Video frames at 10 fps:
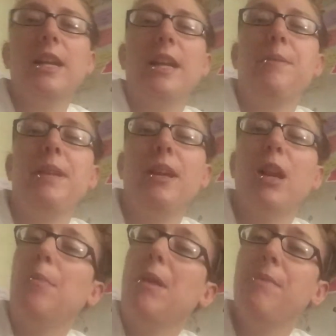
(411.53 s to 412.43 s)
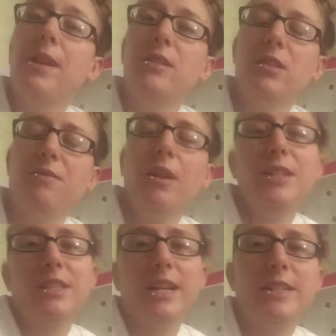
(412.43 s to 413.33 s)
I've taken all my meds so far. I
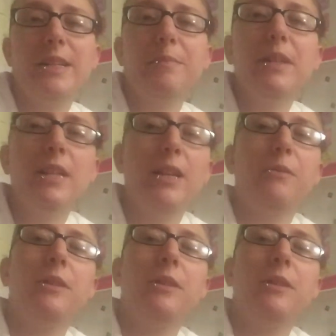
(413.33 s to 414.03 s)
just got to take my night